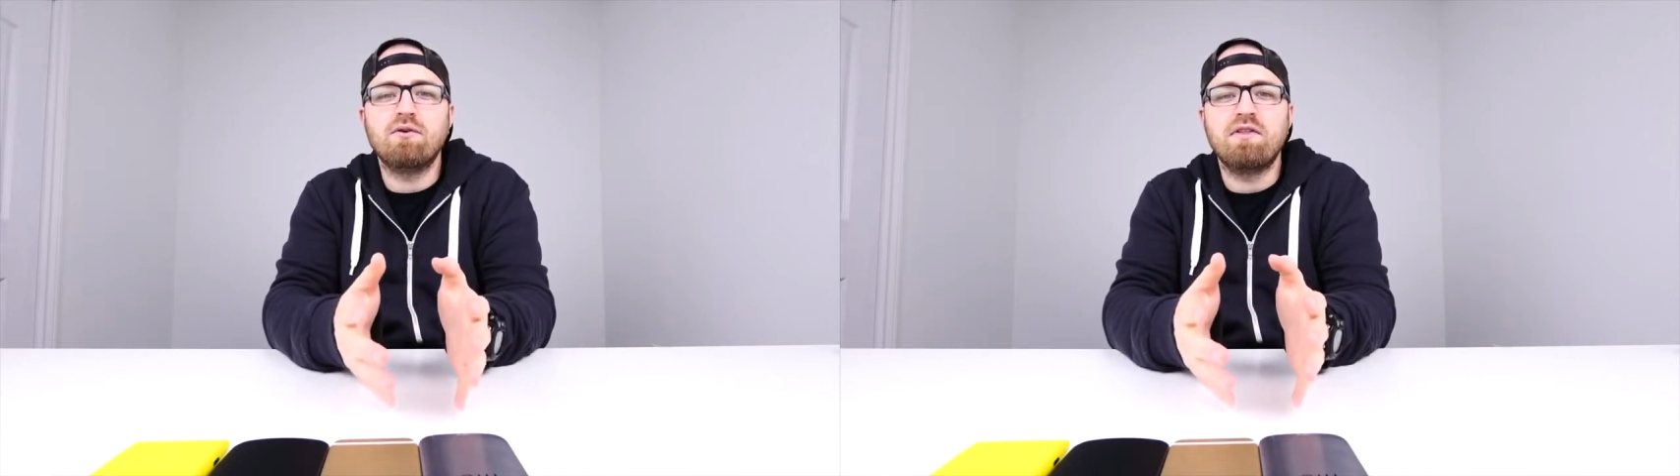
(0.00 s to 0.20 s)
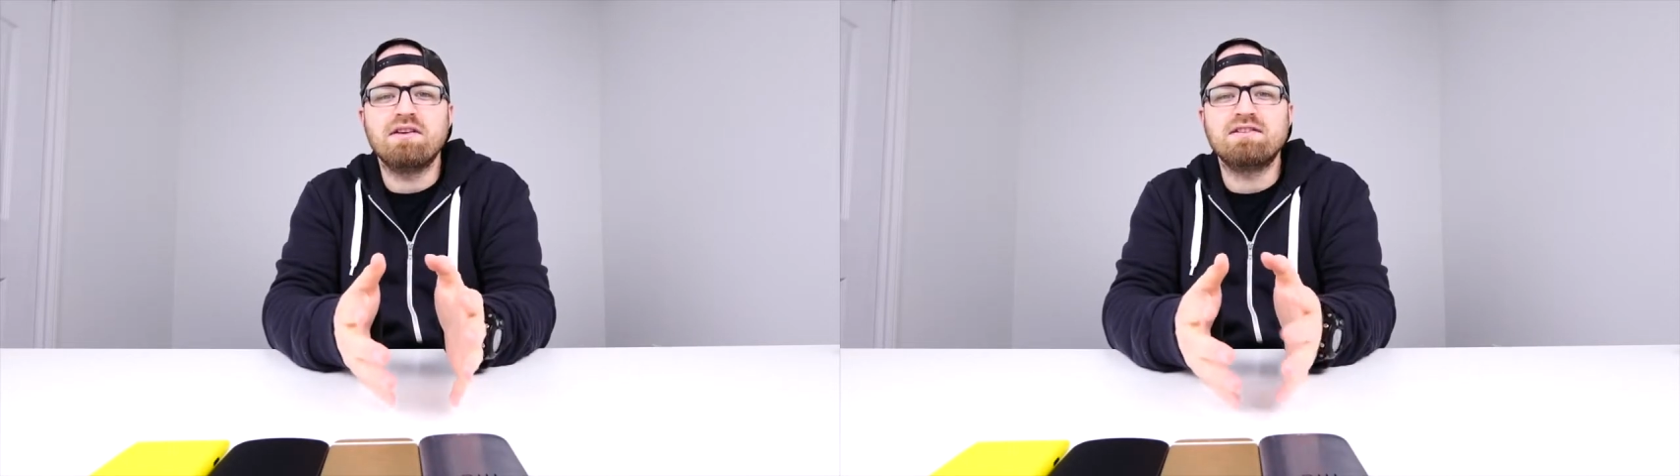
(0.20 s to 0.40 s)

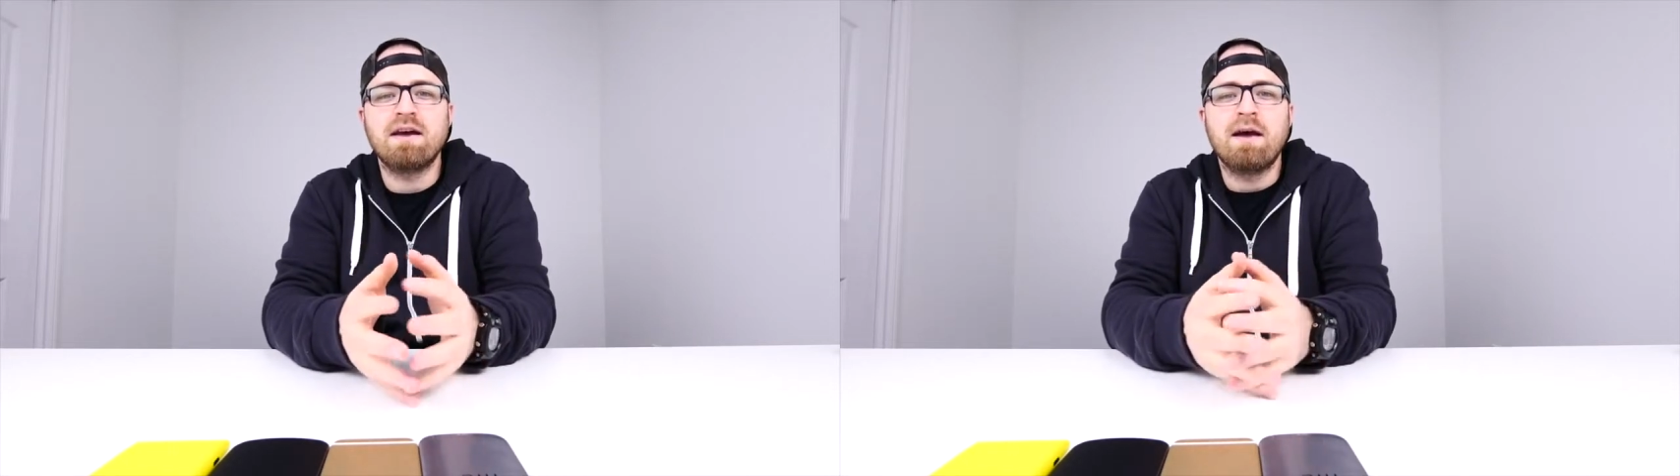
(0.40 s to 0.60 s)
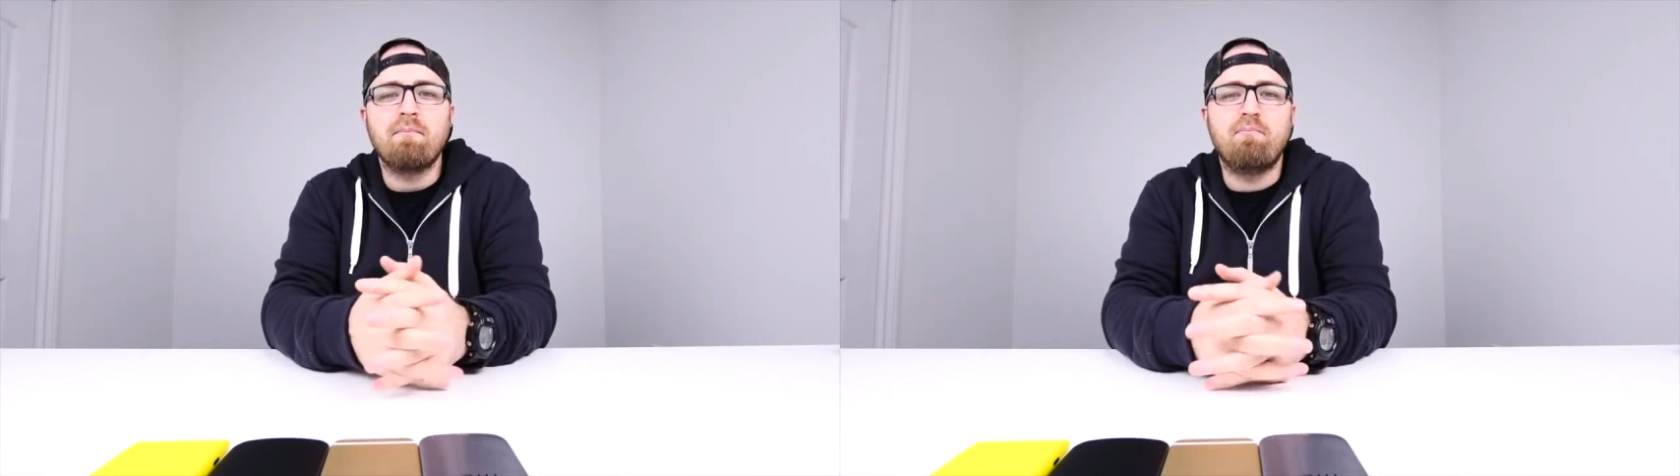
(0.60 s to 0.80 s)
this
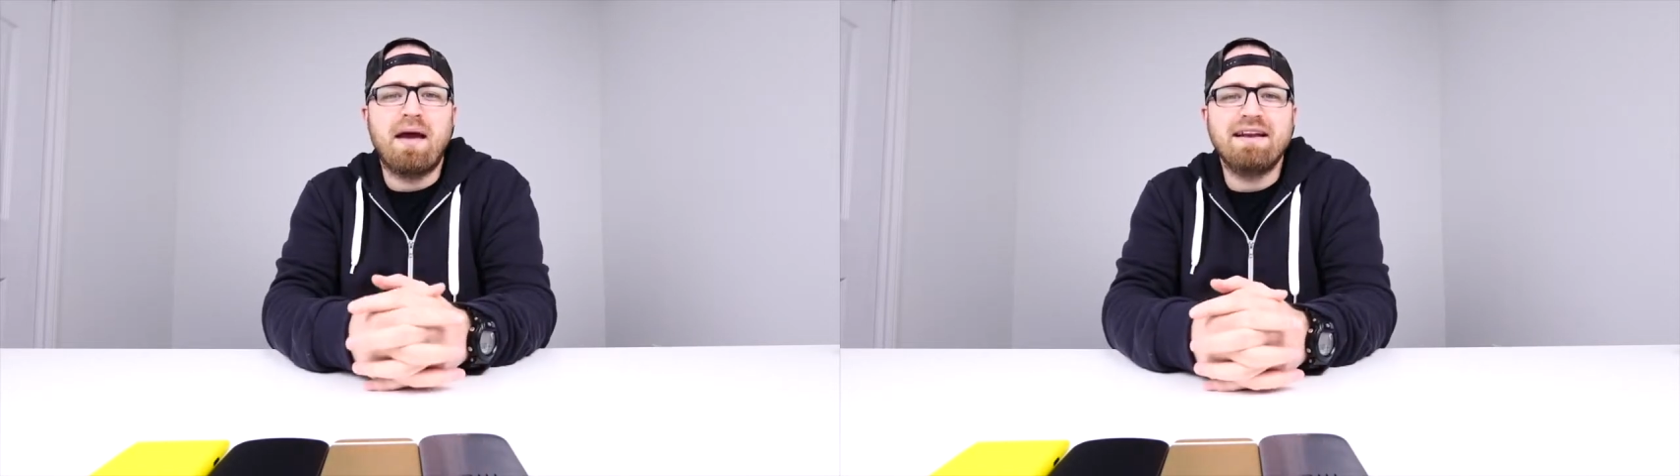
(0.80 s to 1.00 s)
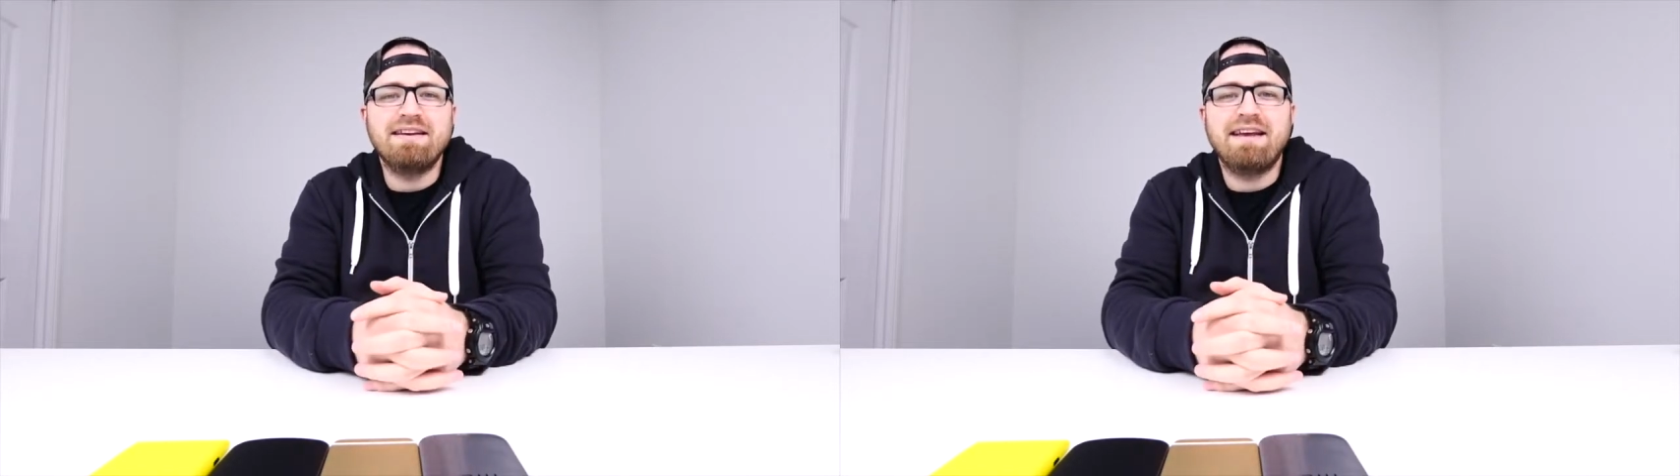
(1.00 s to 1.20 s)

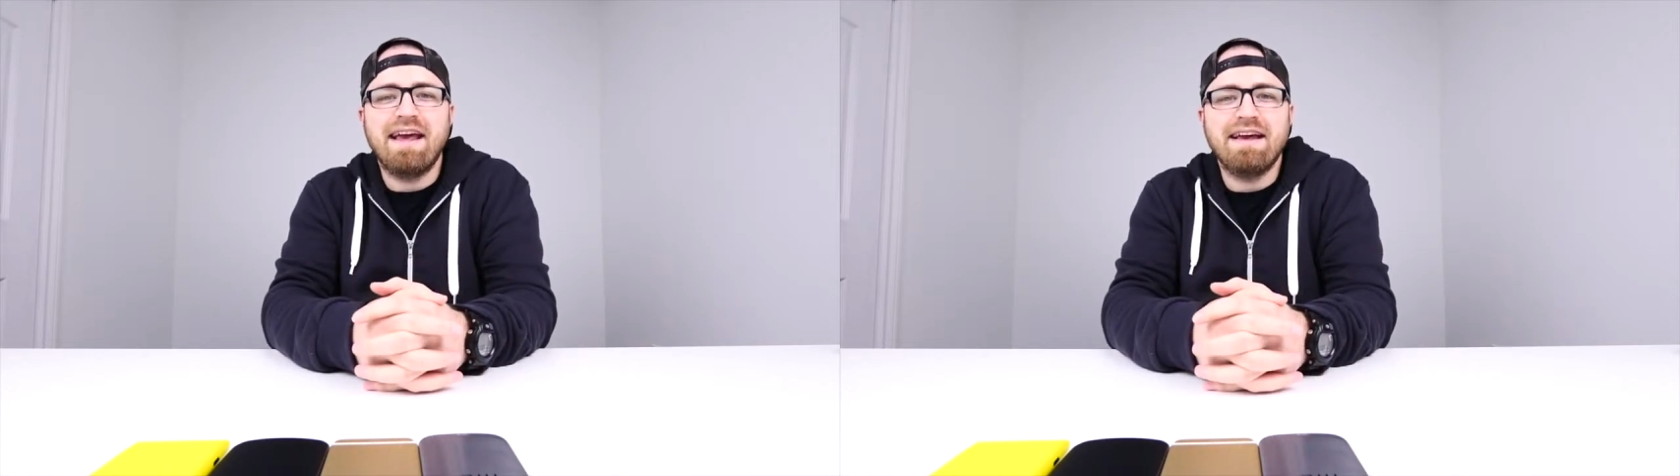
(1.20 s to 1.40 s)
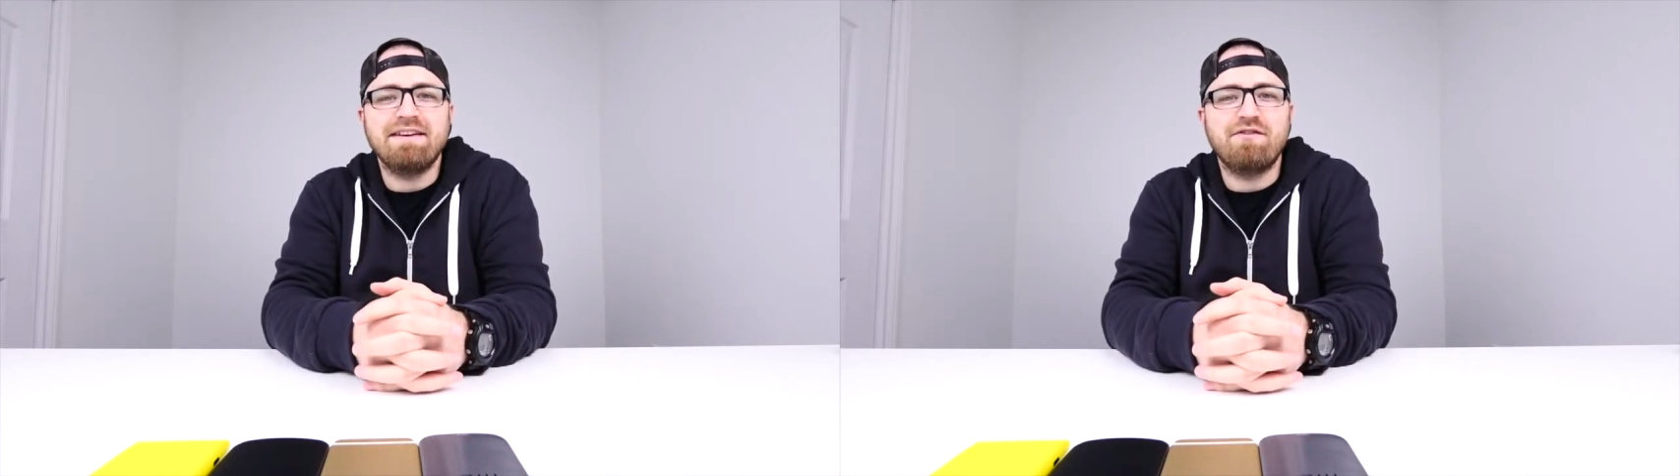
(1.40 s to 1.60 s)

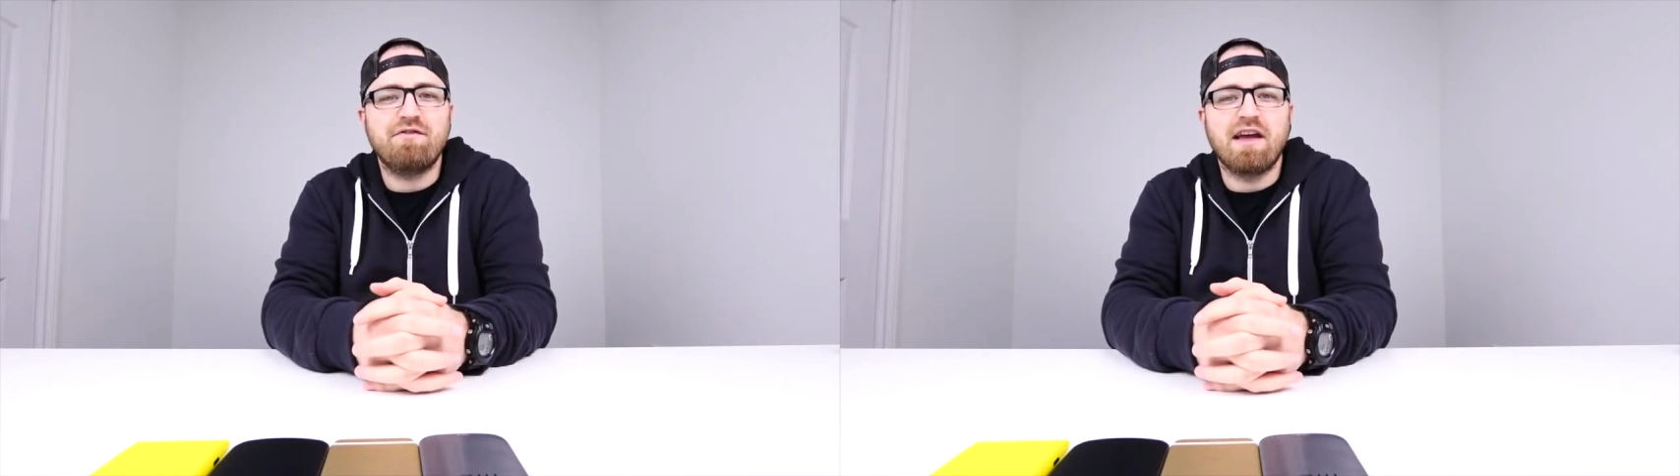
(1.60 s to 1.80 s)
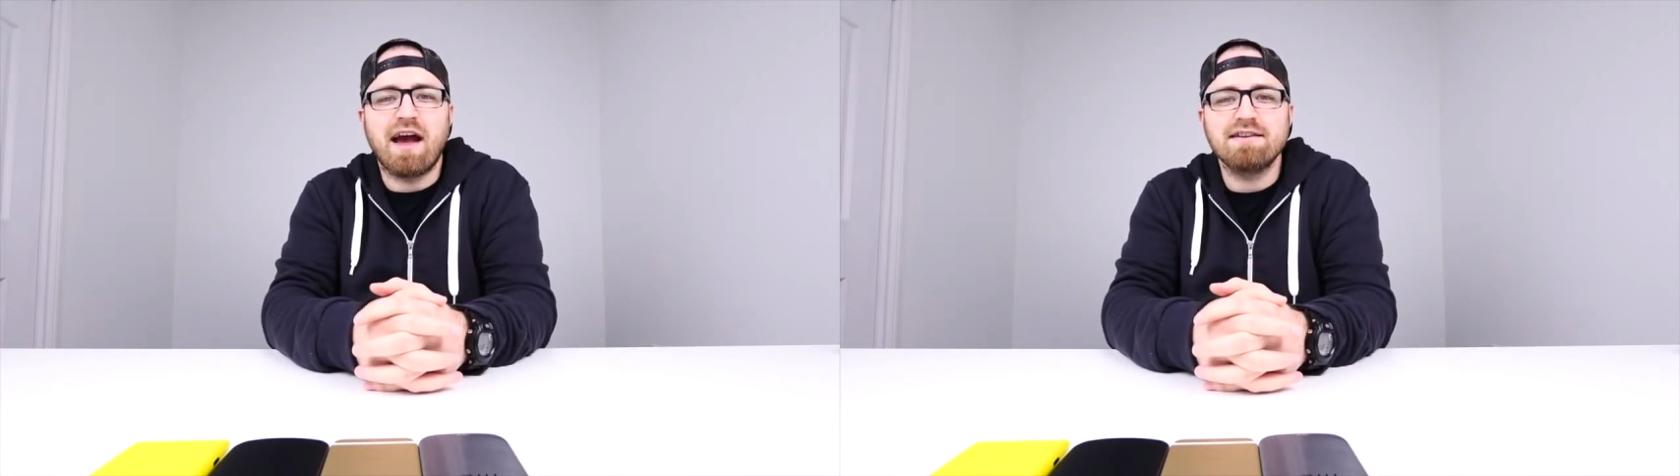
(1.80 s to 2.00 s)
Bendgate
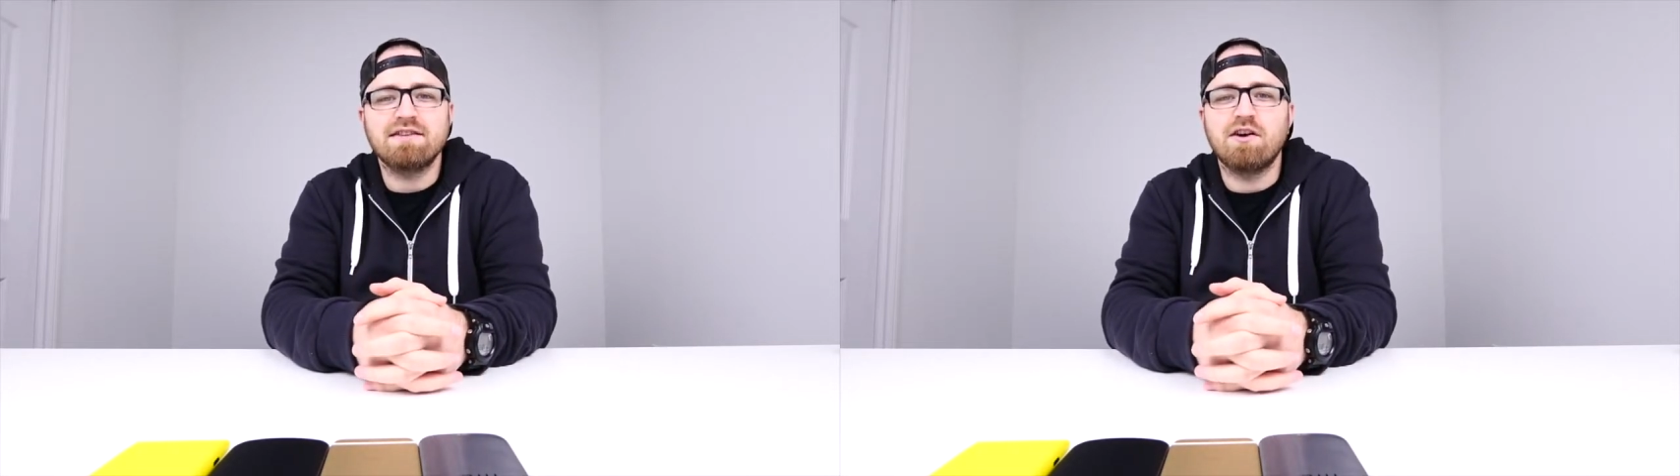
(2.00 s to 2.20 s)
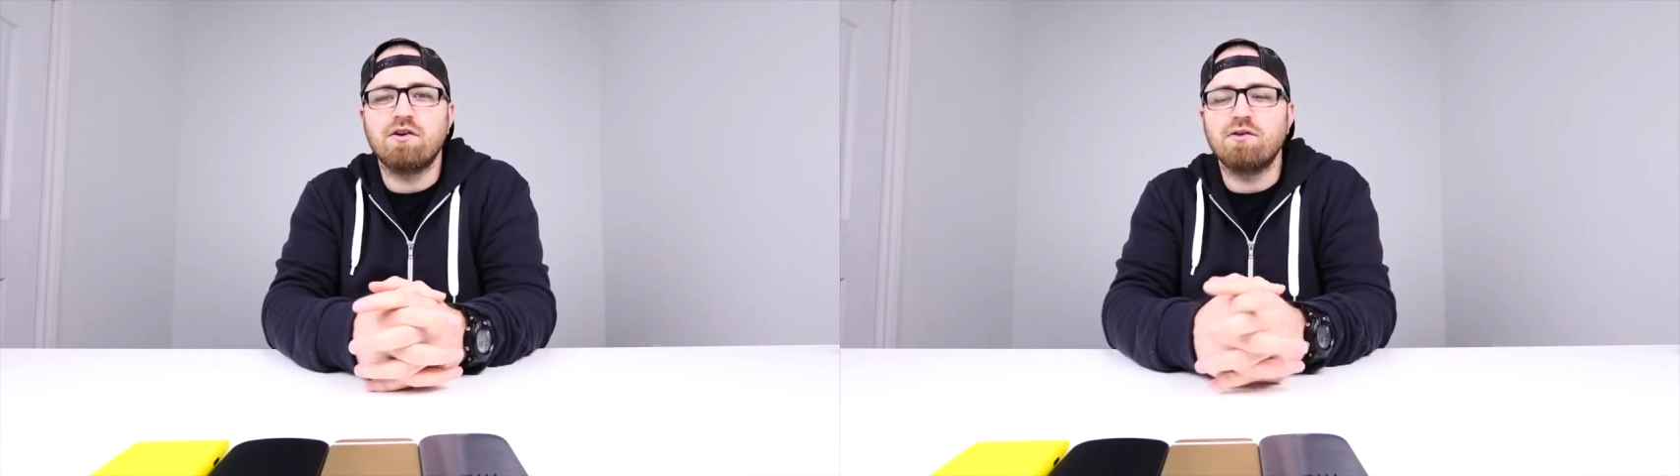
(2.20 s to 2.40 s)

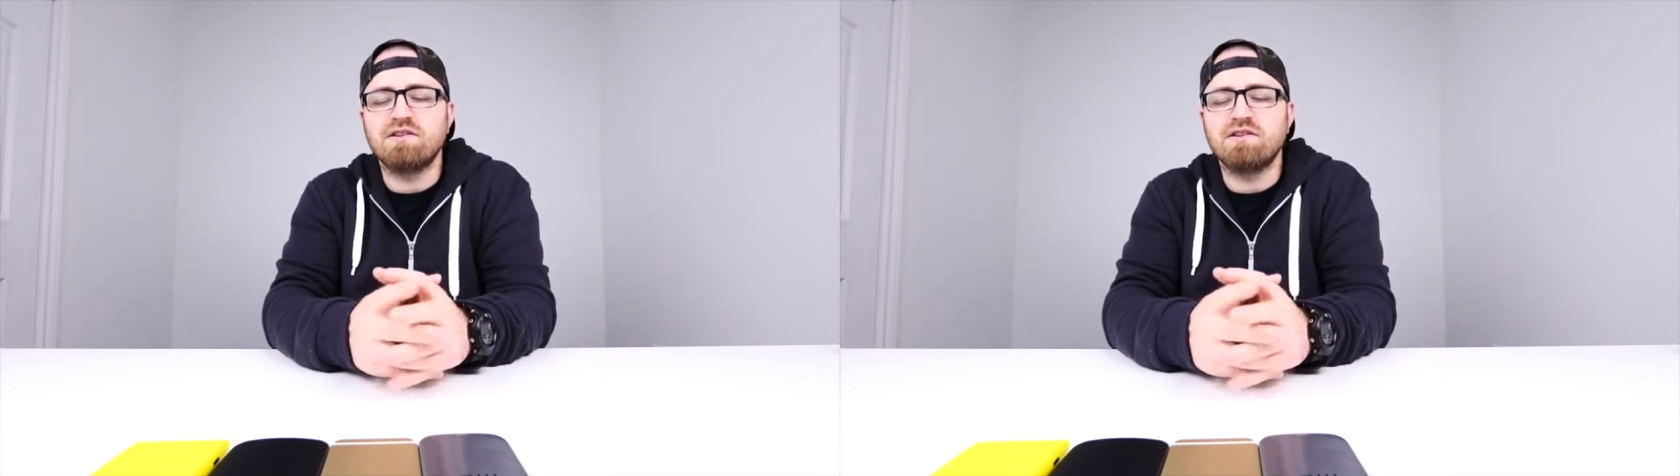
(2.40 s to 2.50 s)
fiasco